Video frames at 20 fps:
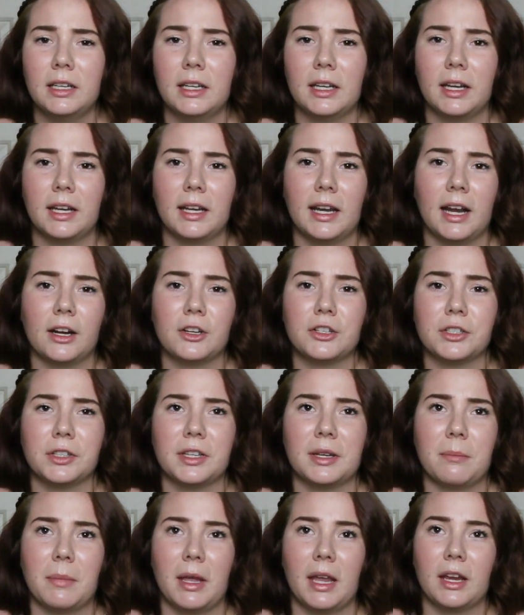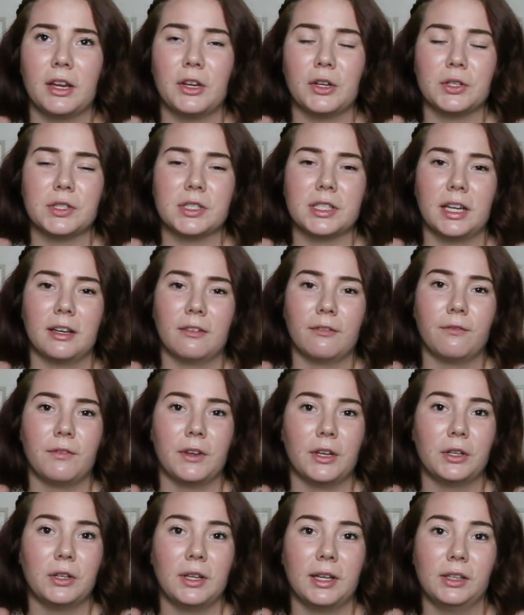It can actually make your skin feel